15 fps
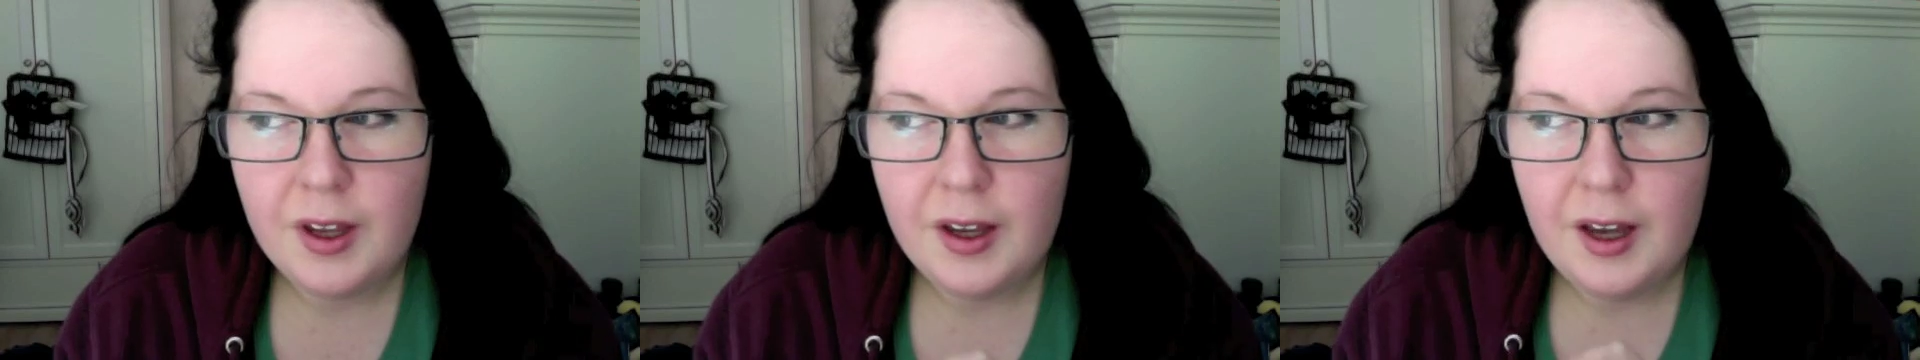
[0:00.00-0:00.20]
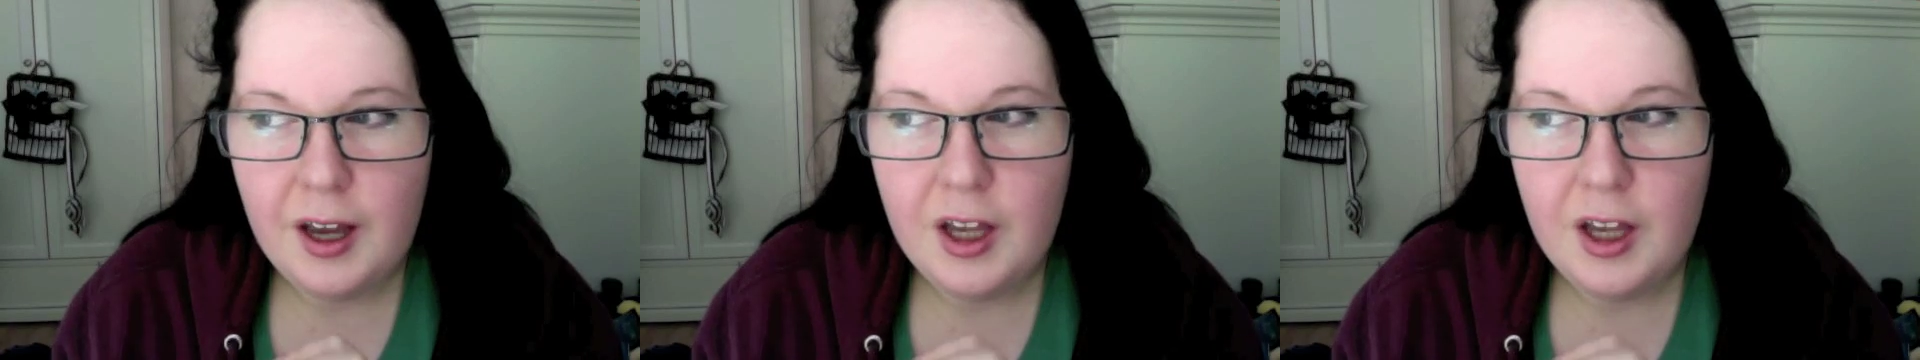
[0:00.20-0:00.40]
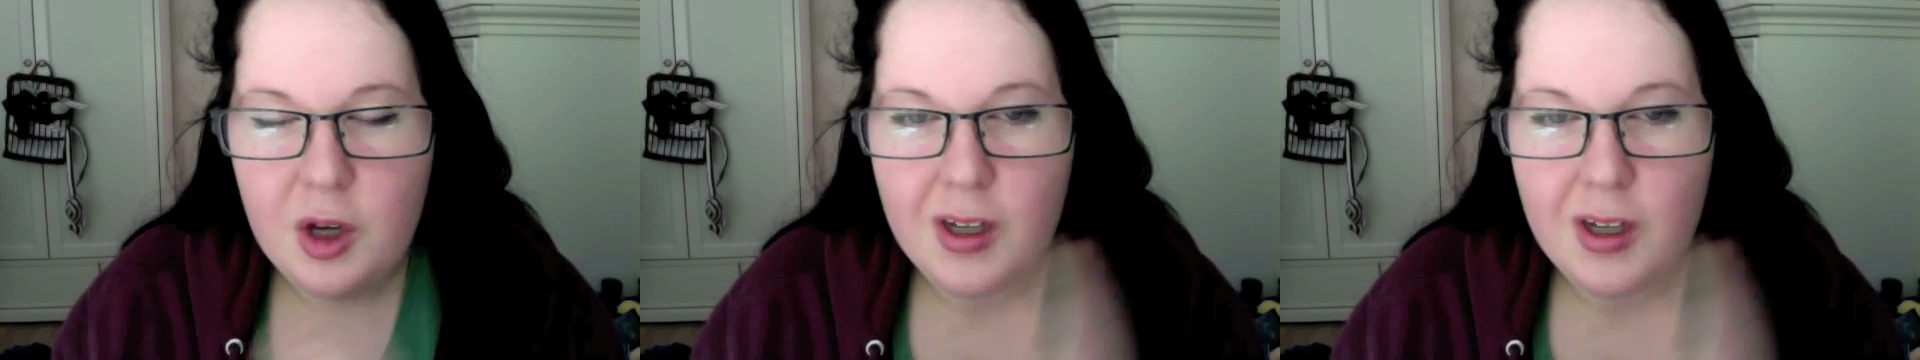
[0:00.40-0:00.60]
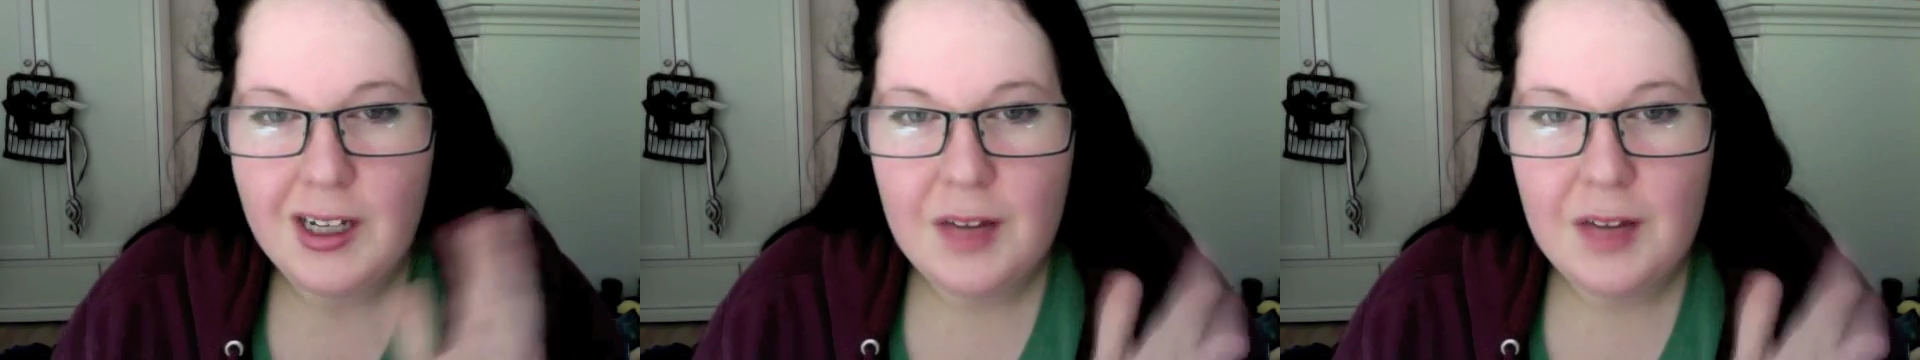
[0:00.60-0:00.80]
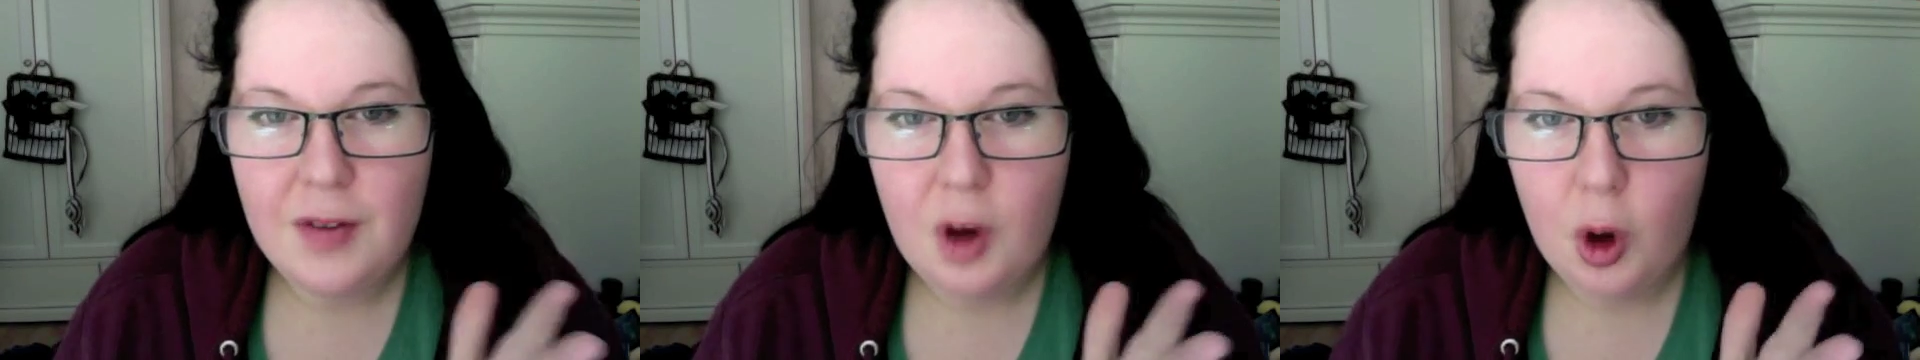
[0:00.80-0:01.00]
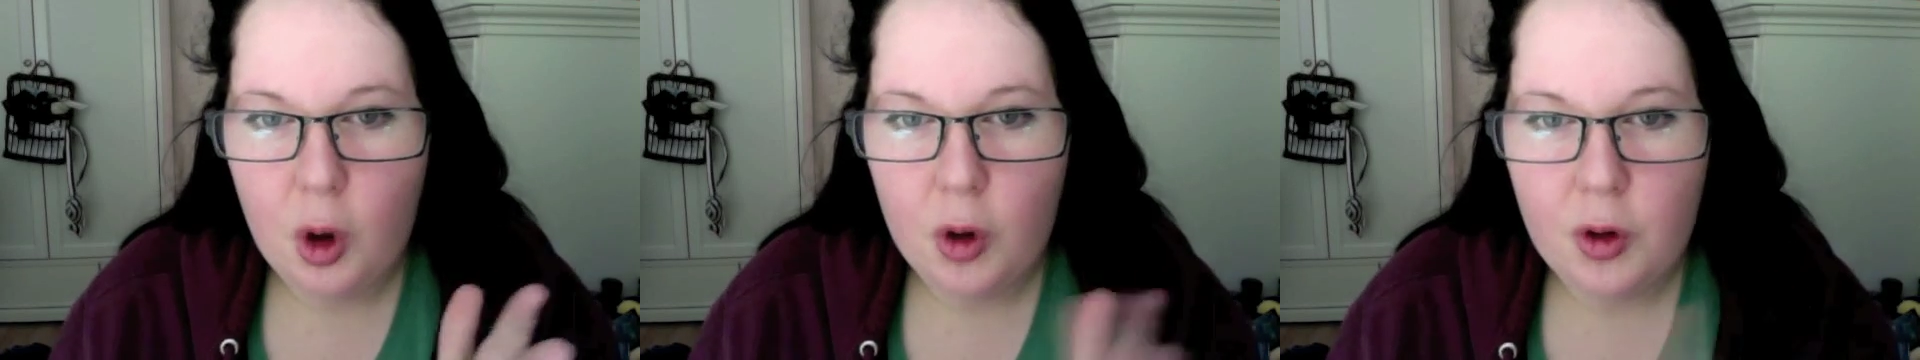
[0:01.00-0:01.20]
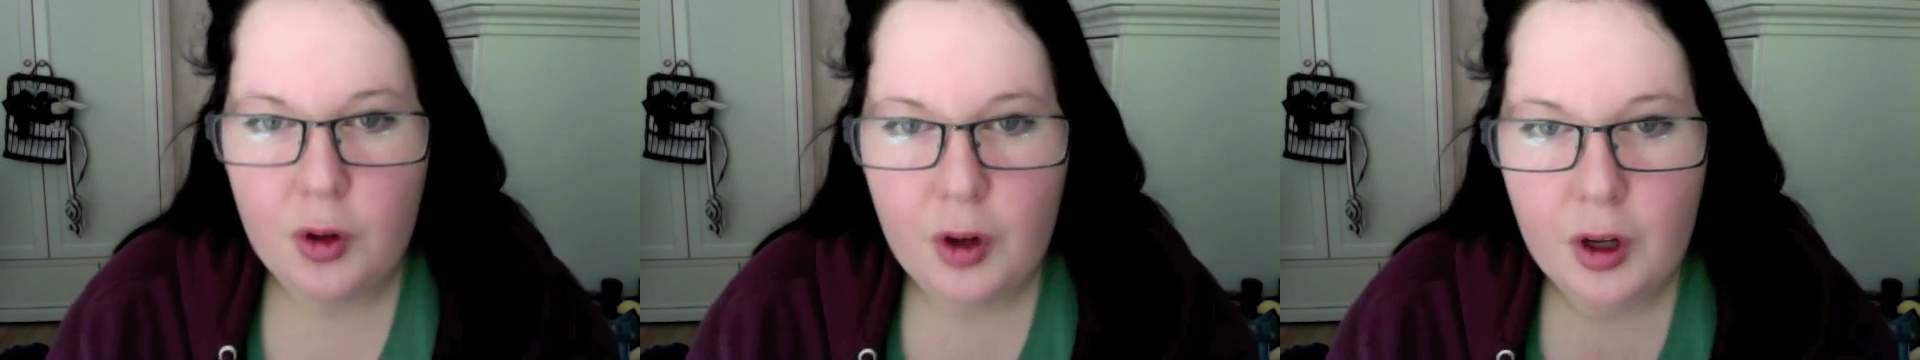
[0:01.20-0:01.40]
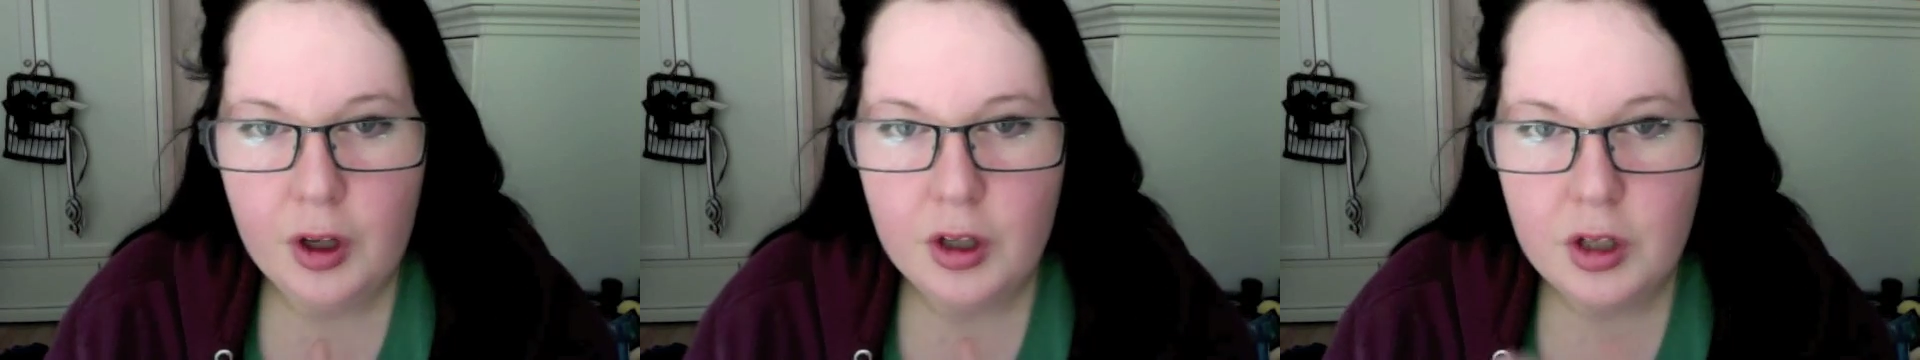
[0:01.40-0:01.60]
and you can leave it on
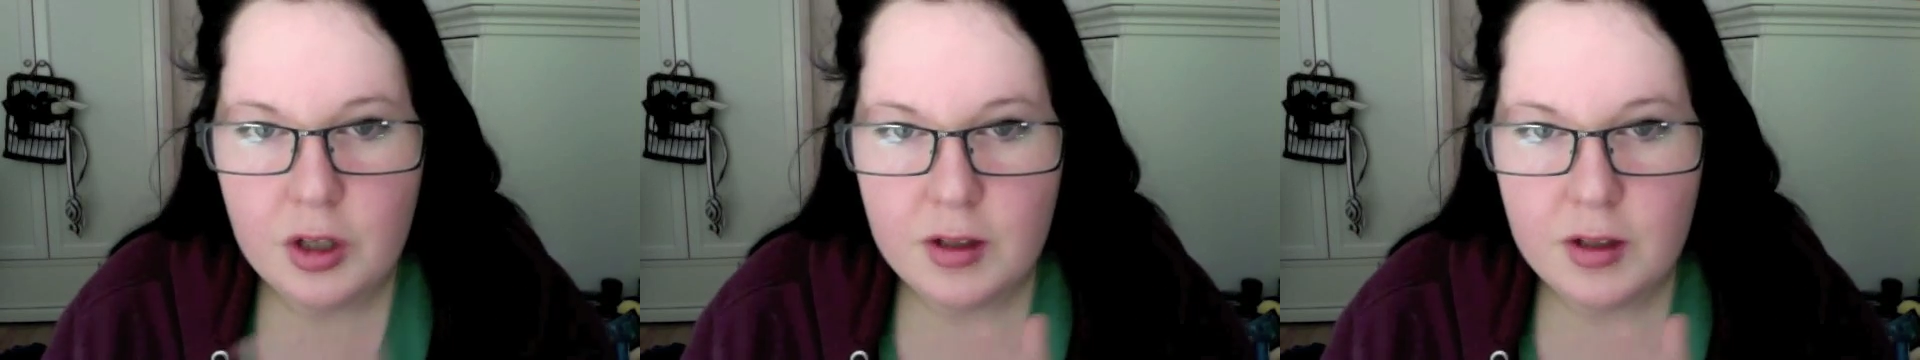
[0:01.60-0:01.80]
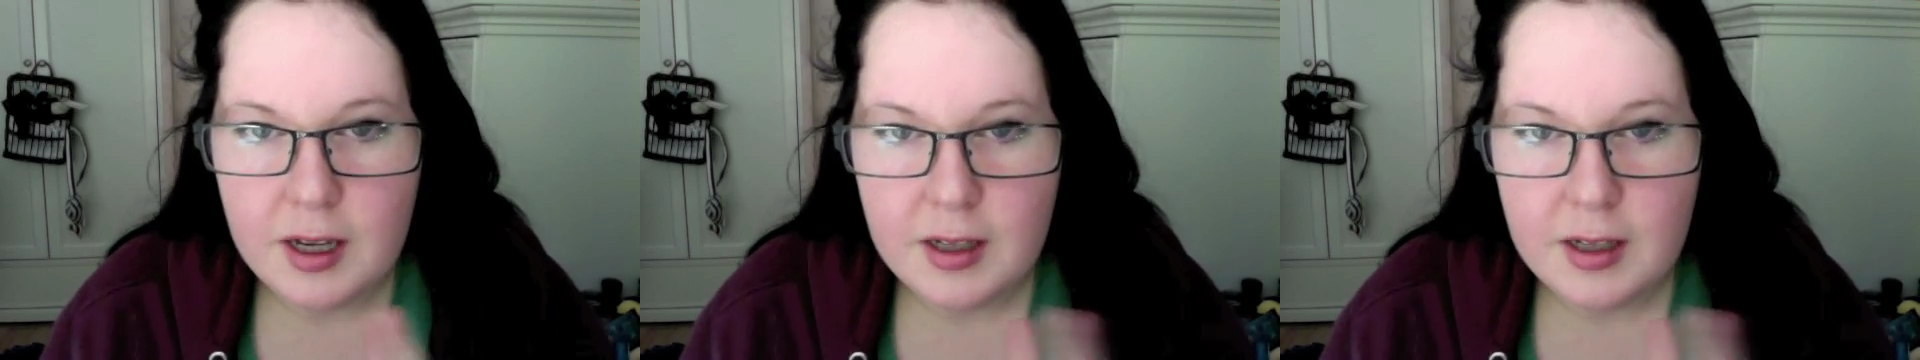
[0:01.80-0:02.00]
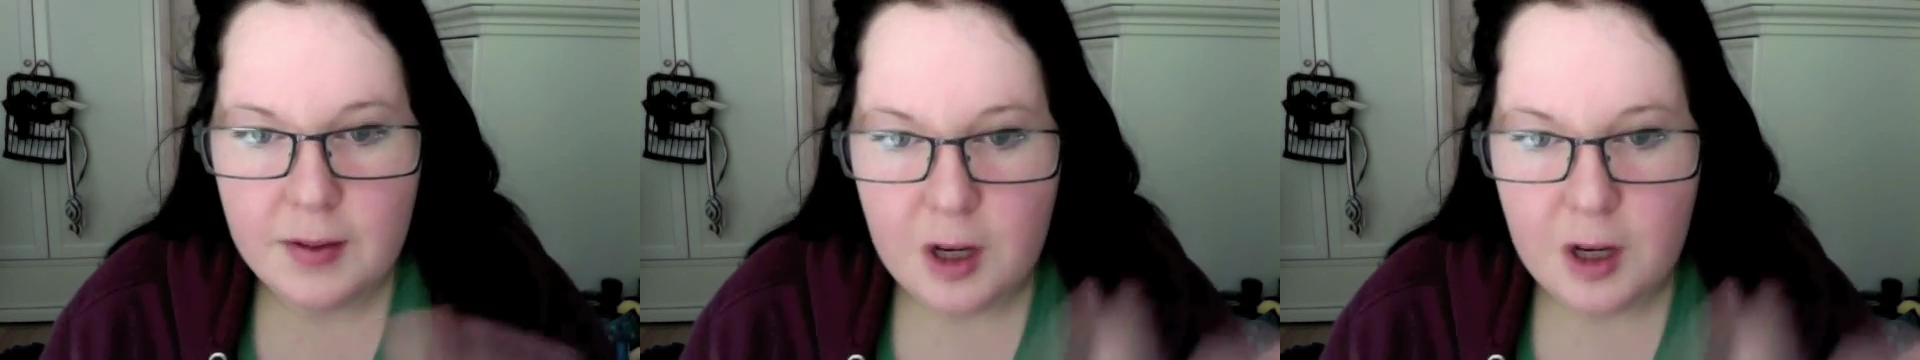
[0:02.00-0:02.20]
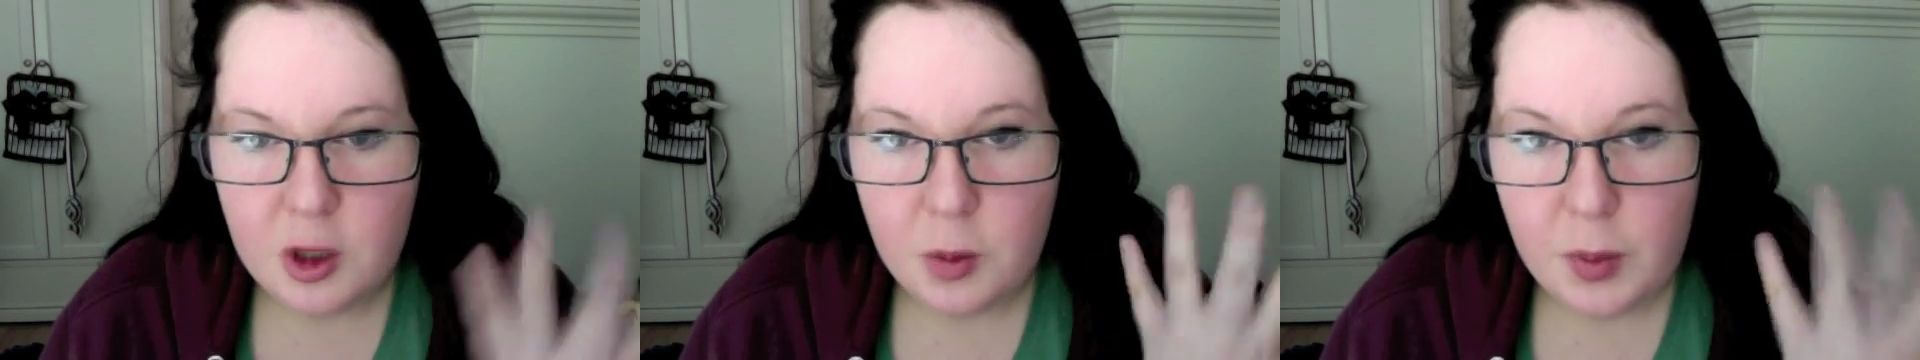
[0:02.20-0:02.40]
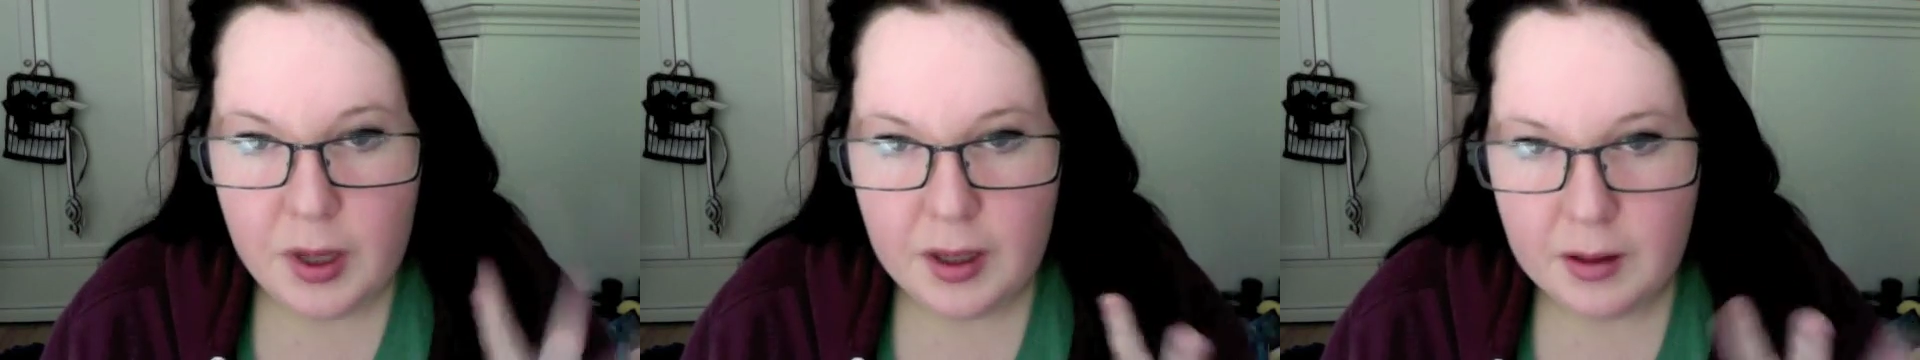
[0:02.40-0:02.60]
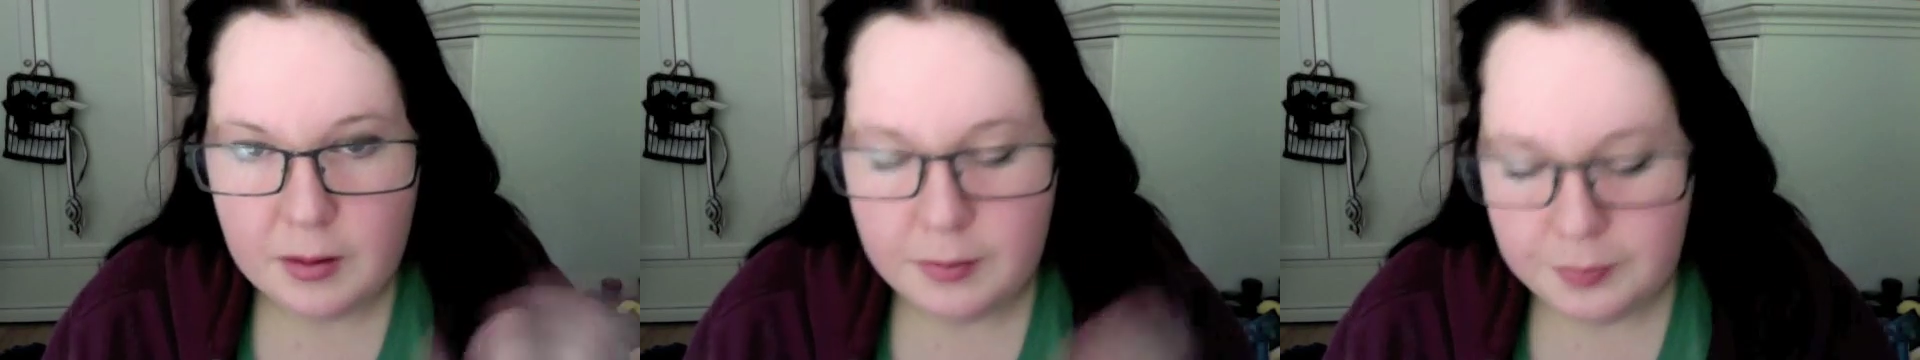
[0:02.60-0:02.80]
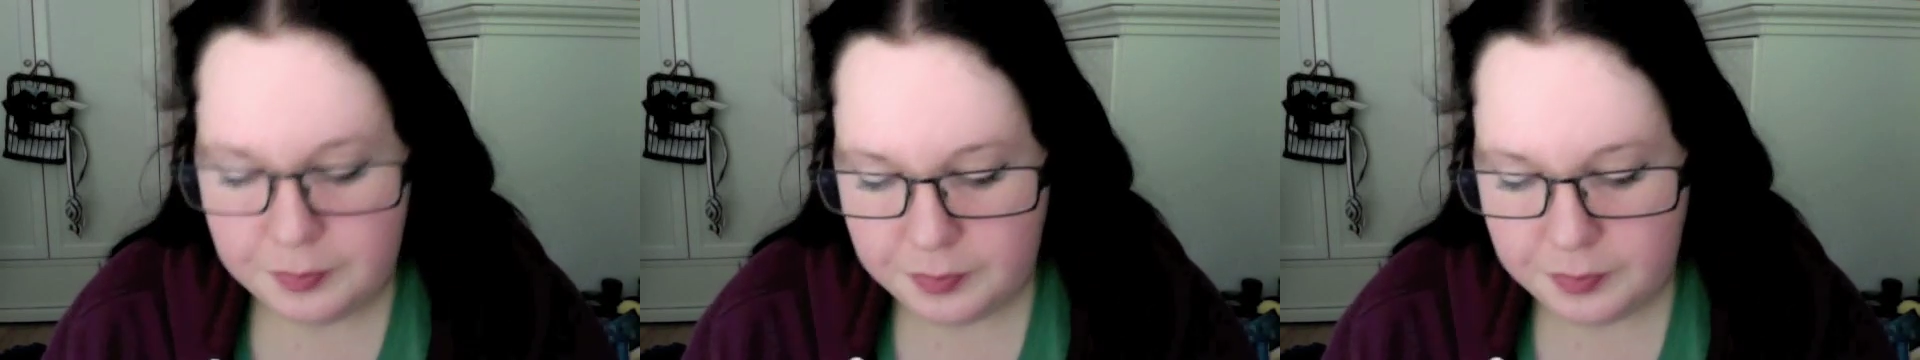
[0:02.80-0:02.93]
and use it as a facial peel.